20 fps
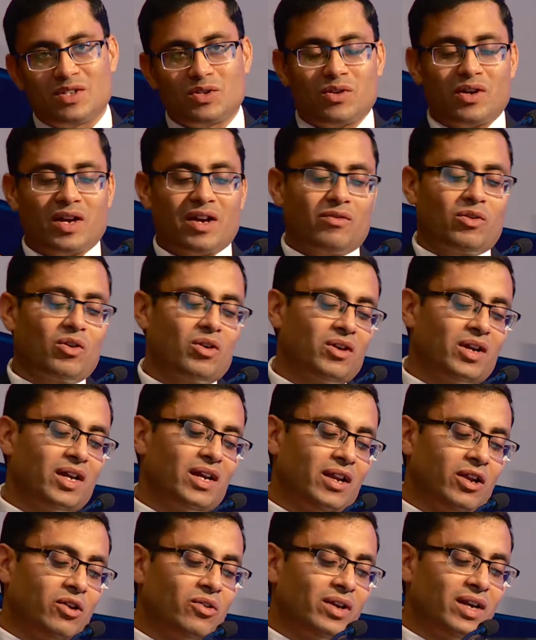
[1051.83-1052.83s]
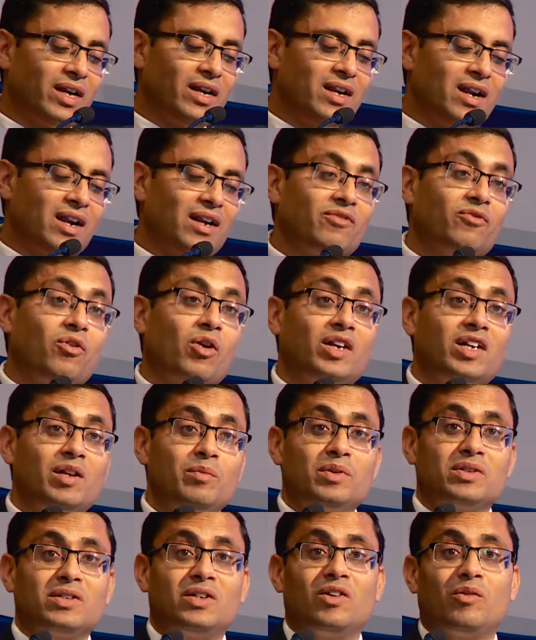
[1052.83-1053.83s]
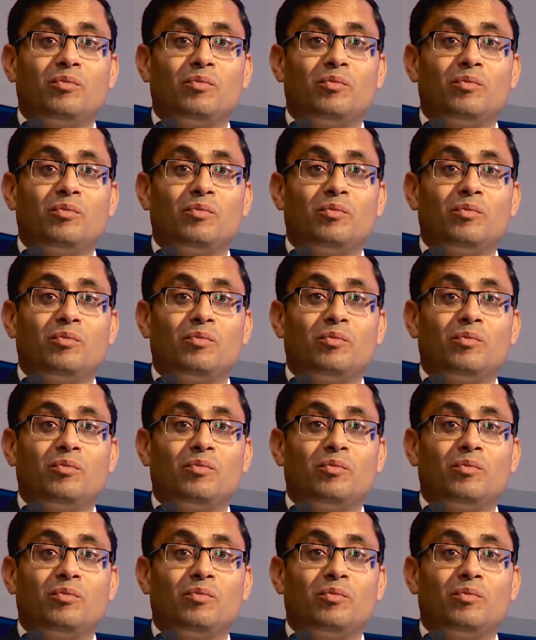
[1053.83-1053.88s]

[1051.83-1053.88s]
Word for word: So I have already alluded that 40%